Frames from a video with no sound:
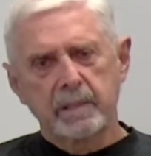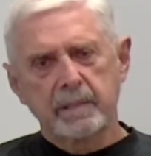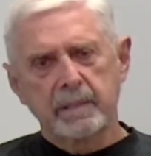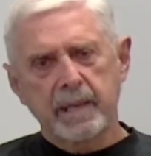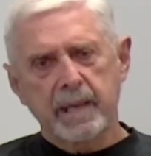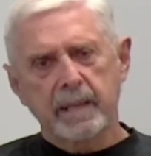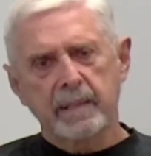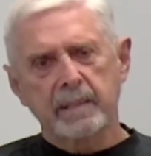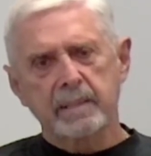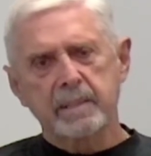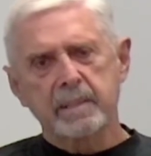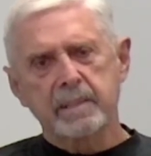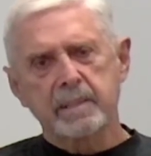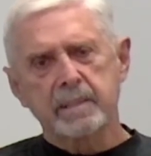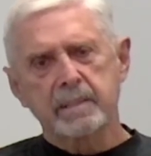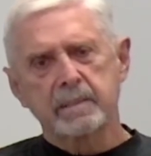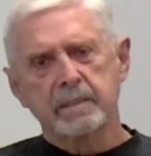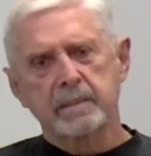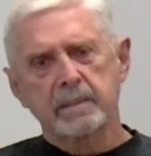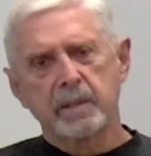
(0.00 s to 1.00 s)
Talents.
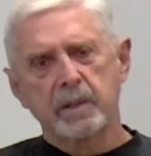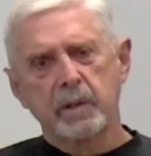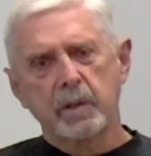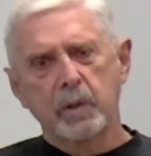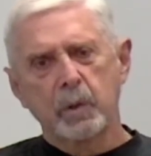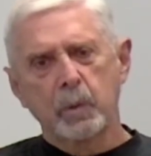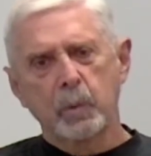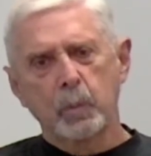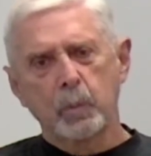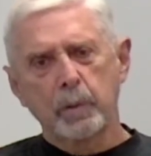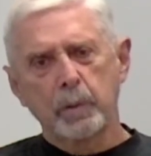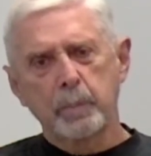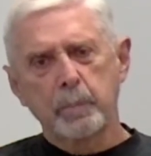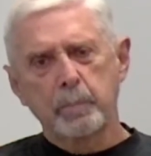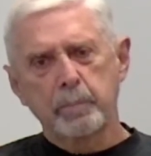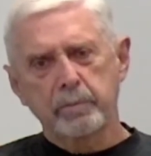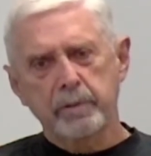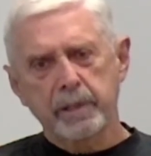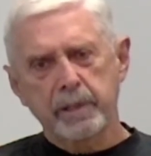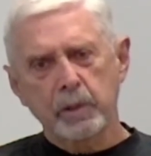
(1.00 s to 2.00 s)
We
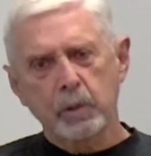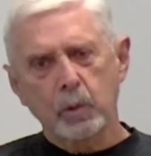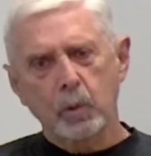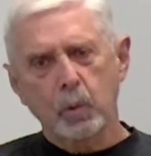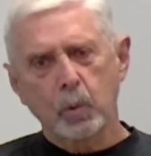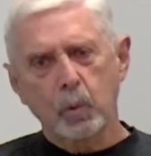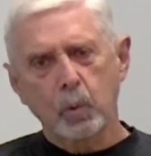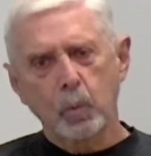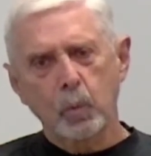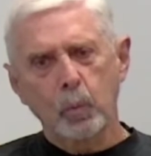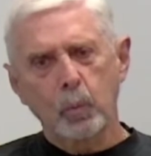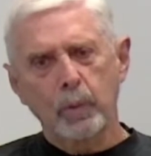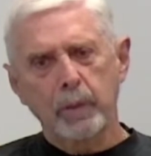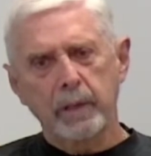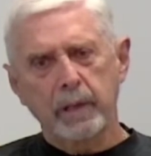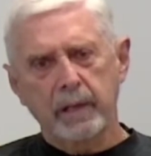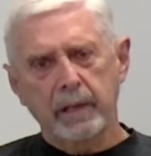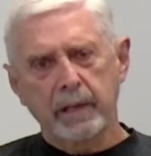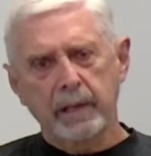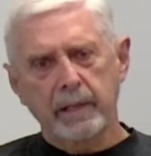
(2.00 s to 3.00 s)
bring who
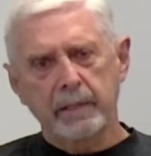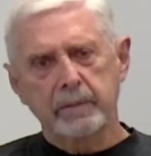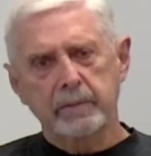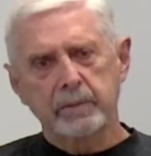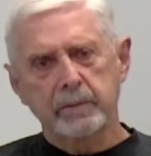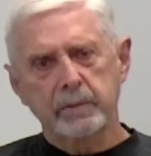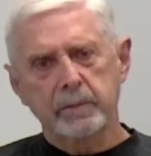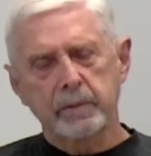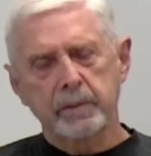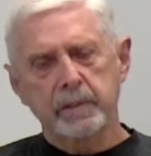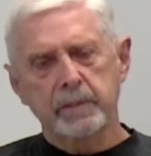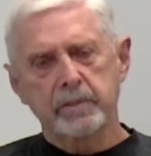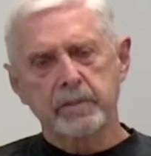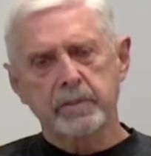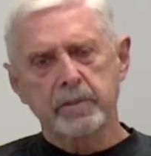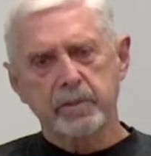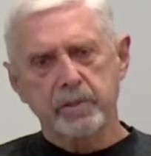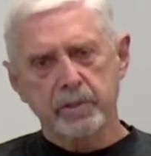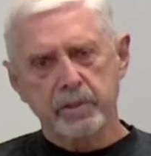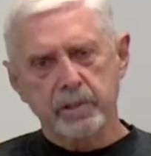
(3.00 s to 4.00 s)
we are to this
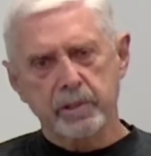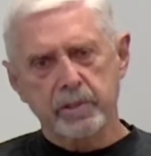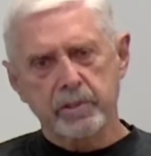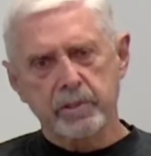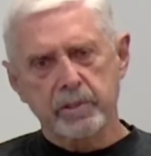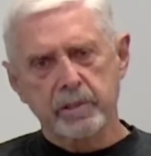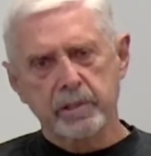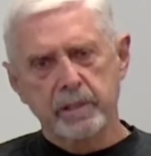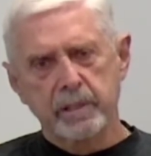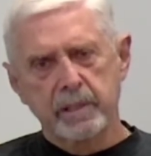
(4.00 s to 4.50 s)
church.